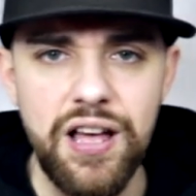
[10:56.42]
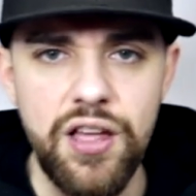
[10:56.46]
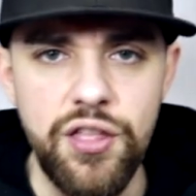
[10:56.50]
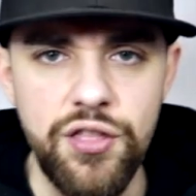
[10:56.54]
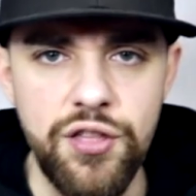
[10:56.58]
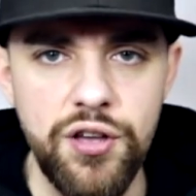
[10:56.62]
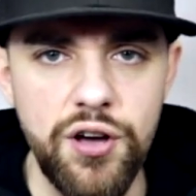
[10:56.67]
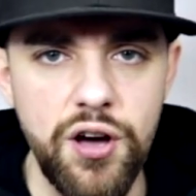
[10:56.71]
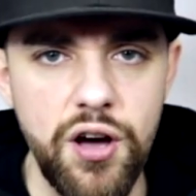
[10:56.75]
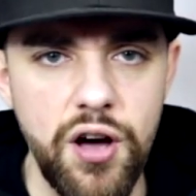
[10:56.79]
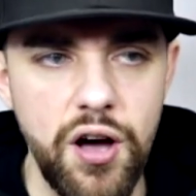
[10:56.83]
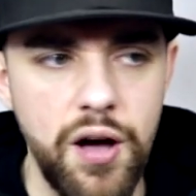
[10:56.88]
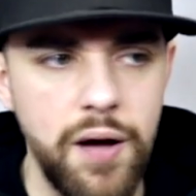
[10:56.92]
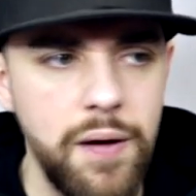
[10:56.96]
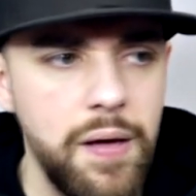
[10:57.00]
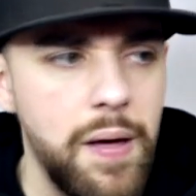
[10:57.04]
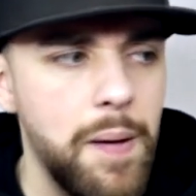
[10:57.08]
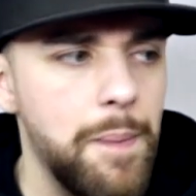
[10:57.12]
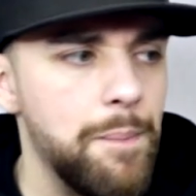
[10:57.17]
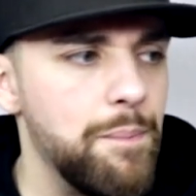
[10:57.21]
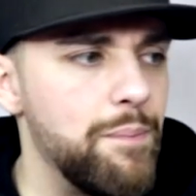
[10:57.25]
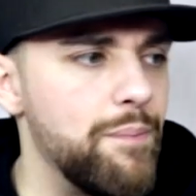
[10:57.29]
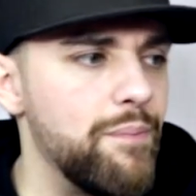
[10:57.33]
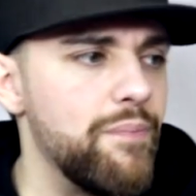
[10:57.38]
the
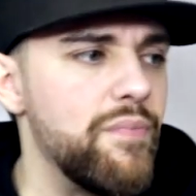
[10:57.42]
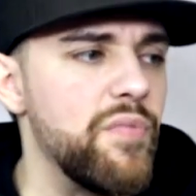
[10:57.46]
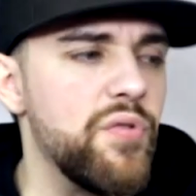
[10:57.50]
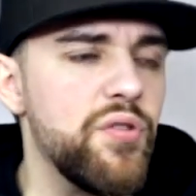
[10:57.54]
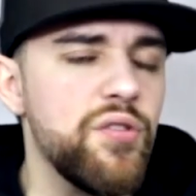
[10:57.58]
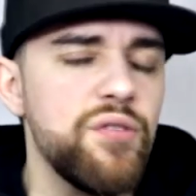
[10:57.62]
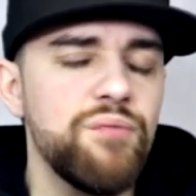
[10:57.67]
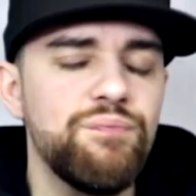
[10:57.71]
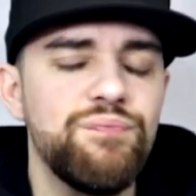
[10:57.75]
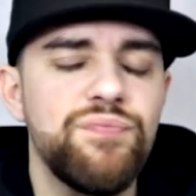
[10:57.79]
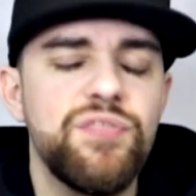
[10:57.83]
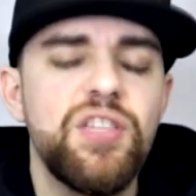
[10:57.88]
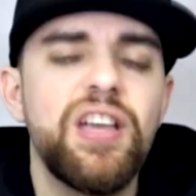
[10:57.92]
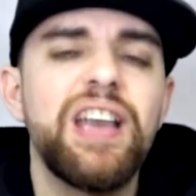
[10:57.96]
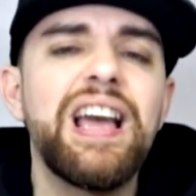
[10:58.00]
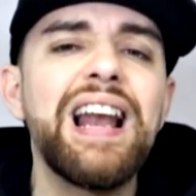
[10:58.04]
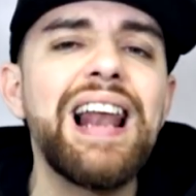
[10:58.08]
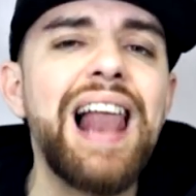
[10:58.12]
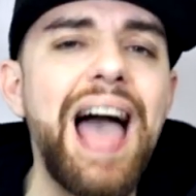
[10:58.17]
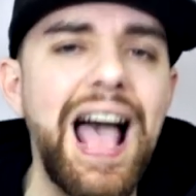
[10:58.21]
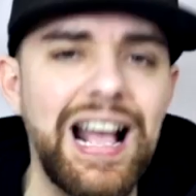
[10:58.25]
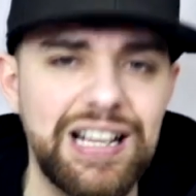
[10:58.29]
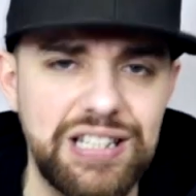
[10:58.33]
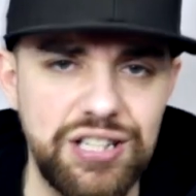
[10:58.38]
The, the
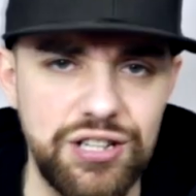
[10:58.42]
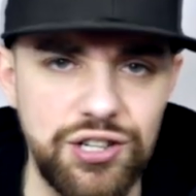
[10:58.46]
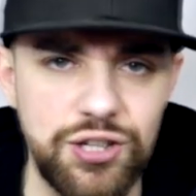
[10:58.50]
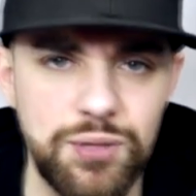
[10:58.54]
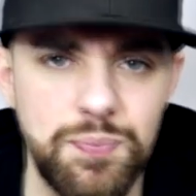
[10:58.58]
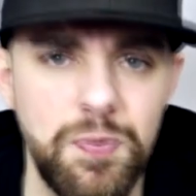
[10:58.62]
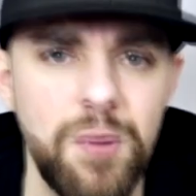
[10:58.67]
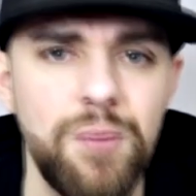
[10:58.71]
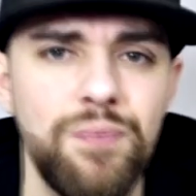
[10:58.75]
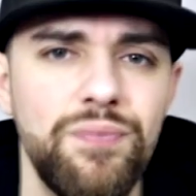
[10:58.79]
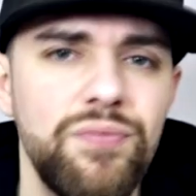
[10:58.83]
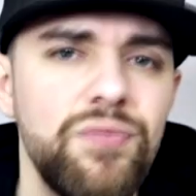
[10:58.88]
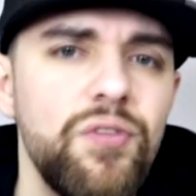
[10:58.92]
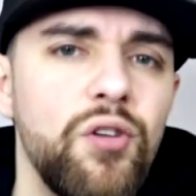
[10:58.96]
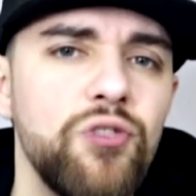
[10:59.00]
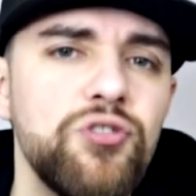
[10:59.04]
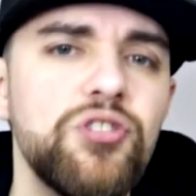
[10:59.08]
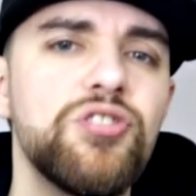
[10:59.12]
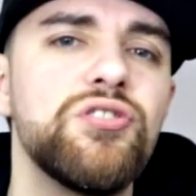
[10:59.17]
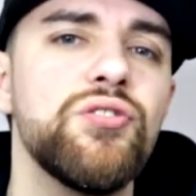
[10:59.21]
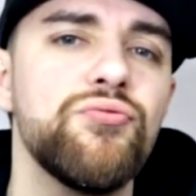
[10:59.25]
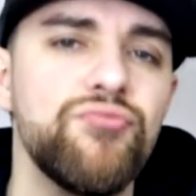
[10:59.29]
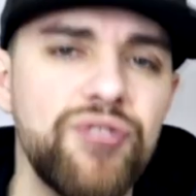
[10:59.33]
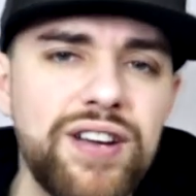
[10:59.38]
Galactus, but not
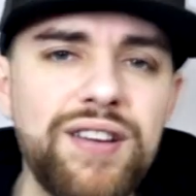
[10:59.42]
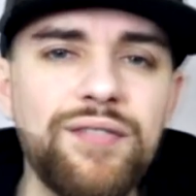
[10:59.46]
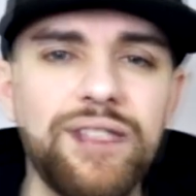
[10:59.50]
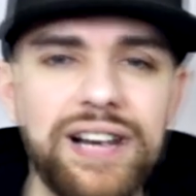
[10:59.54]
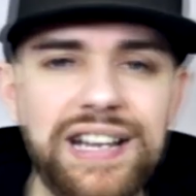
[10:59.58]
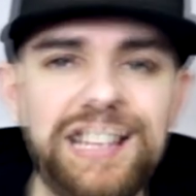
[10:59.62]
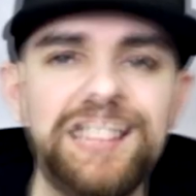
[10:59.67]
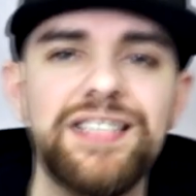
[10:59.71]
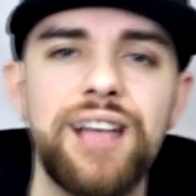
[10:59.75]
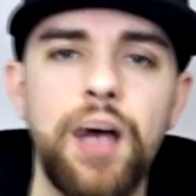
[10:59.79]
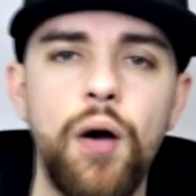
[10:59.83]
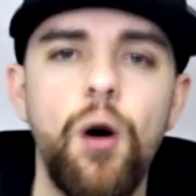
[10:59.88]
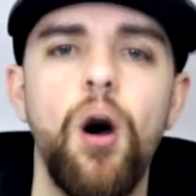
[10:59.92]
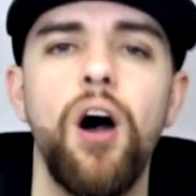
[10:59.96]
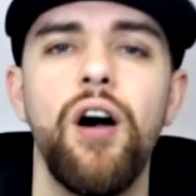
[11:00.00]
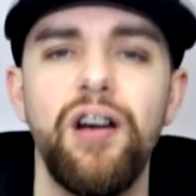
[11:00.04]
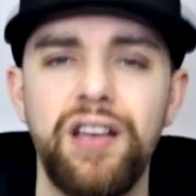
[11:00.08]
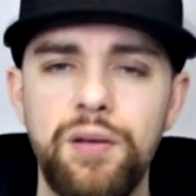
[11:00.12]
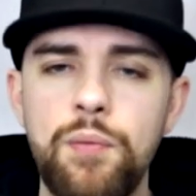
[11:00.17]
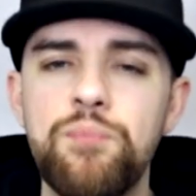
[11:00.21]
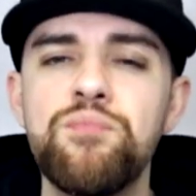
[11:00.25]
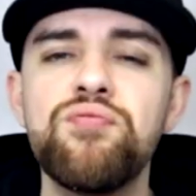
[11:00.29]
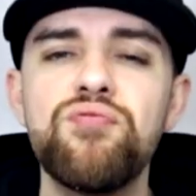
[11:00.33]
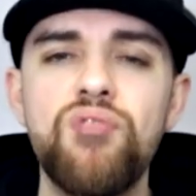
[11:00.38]
just a re-release, a
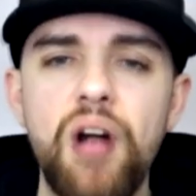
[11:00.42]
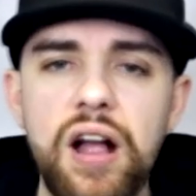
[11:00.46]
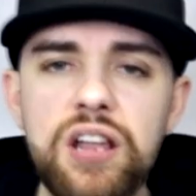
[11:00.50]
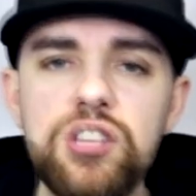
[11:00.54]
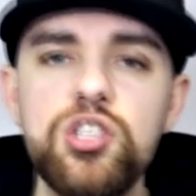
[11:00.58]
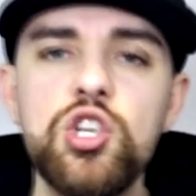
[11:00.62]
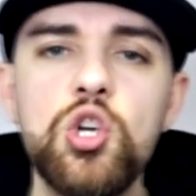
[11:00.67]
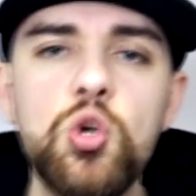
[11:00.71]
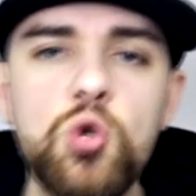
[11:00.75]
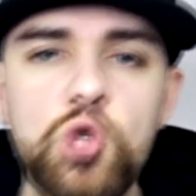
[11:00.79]
brand new